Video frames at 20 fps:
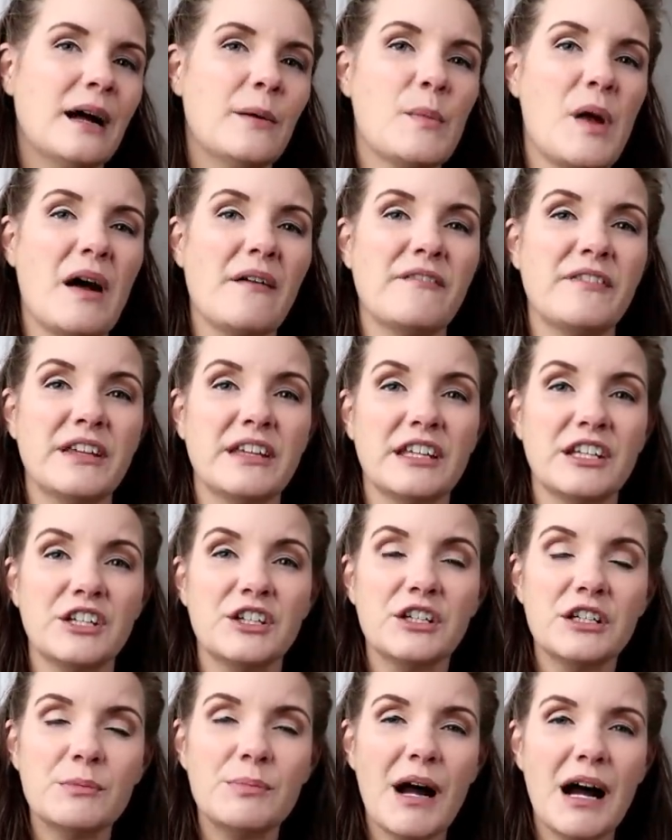I'm not feeling
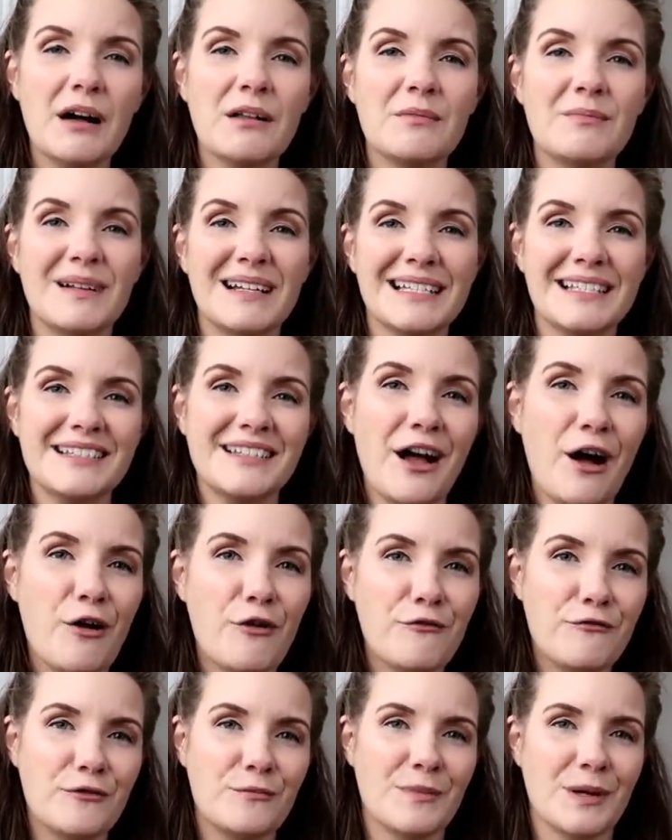good about
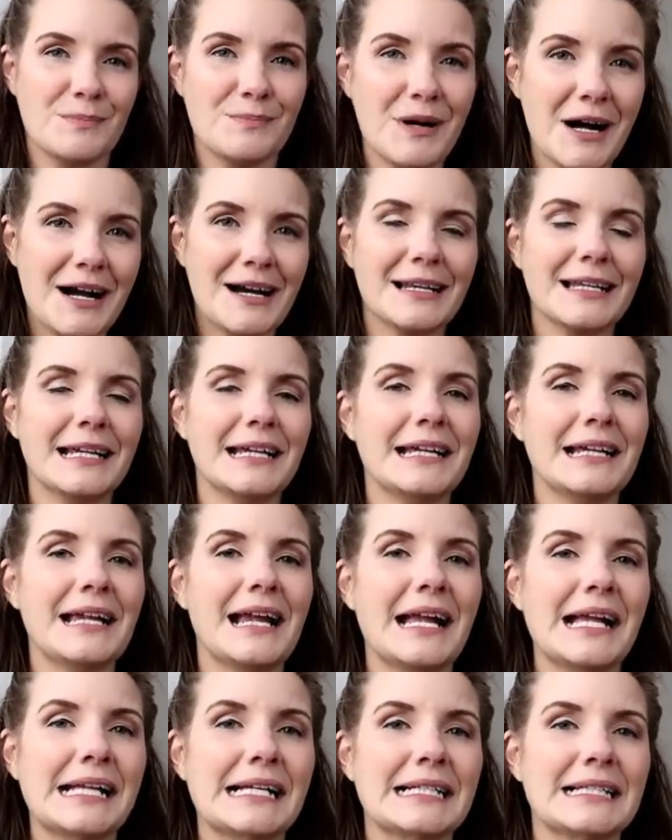myself and my
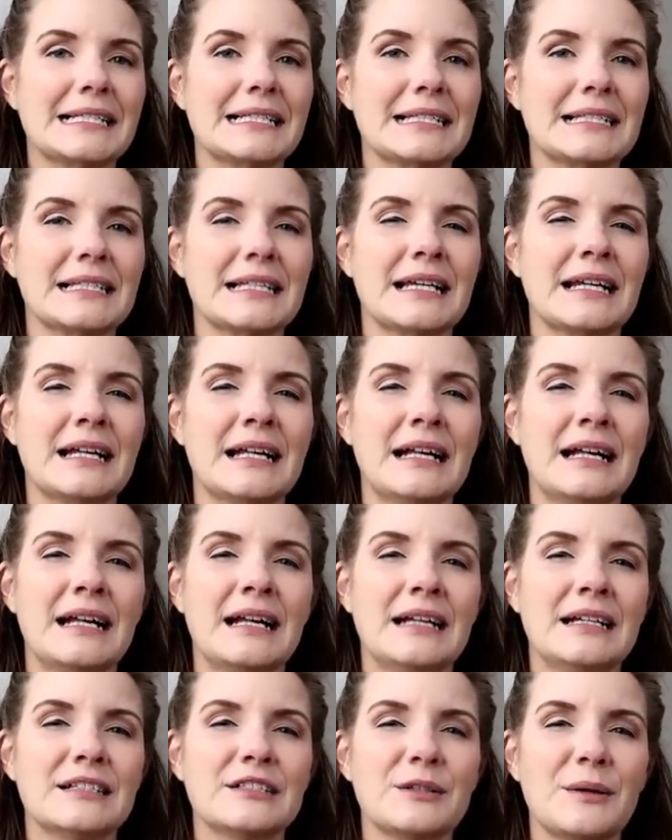body, and
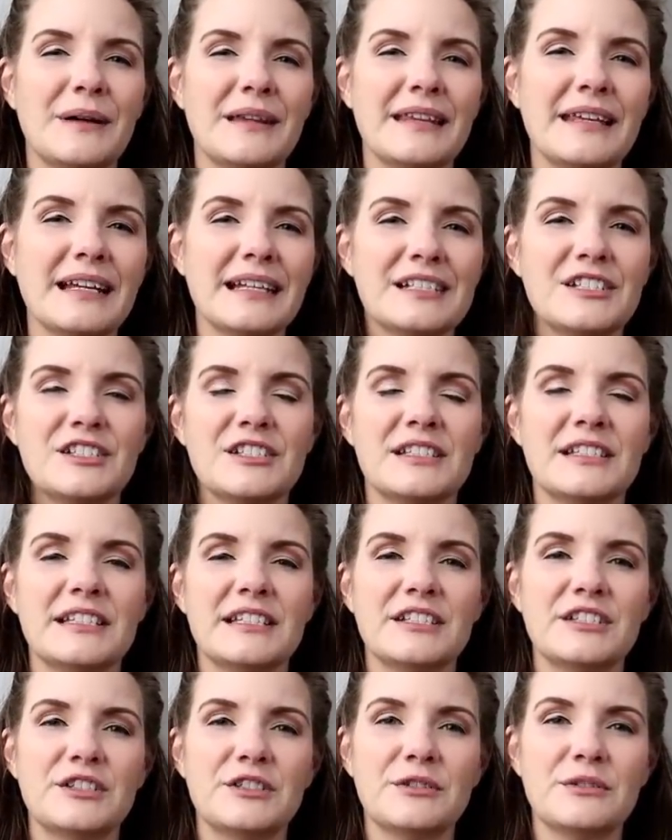so I think I just
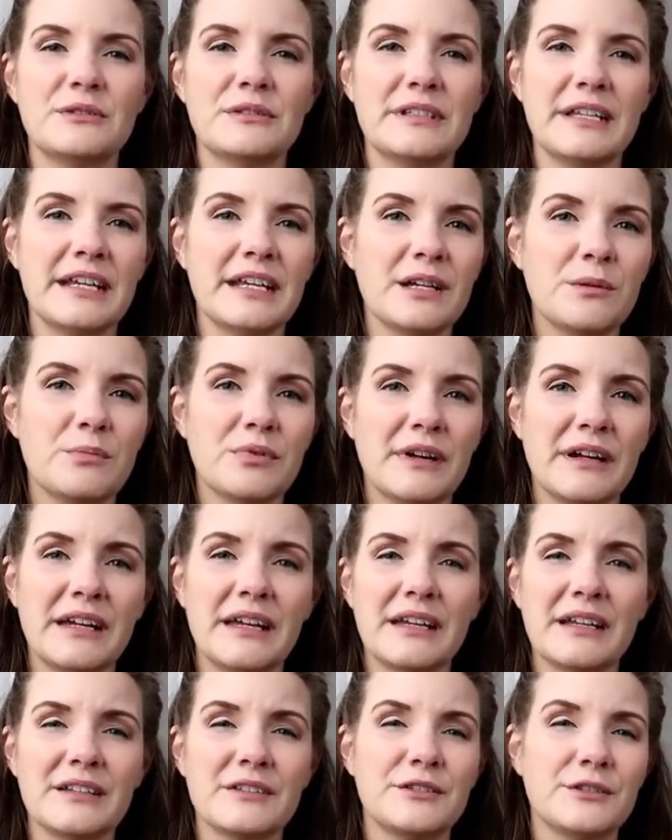need to take a
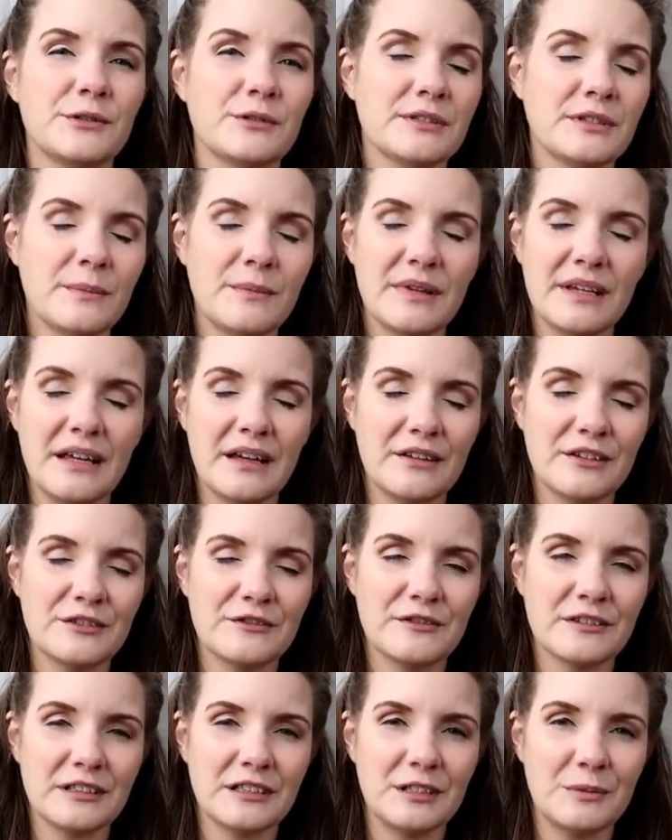break, do something else
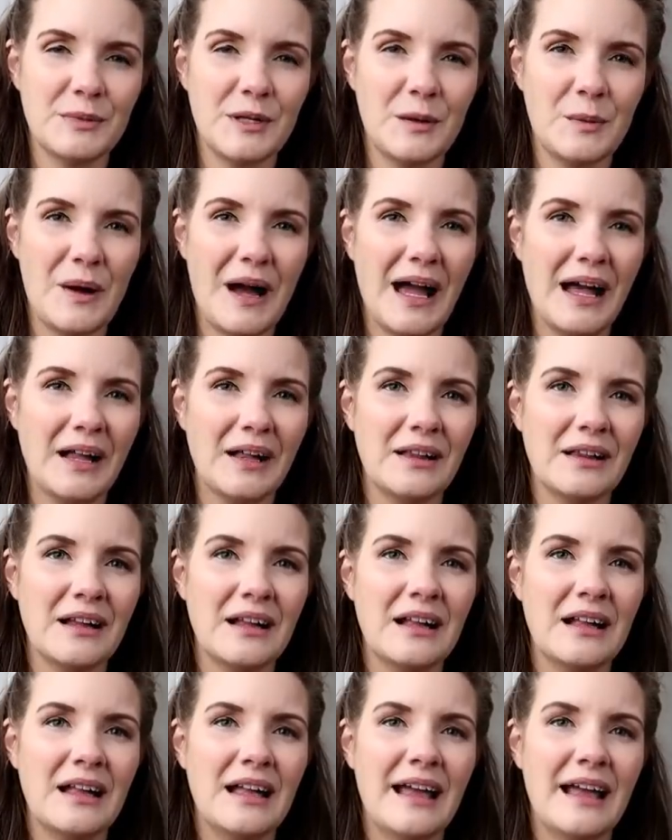for a little bit while,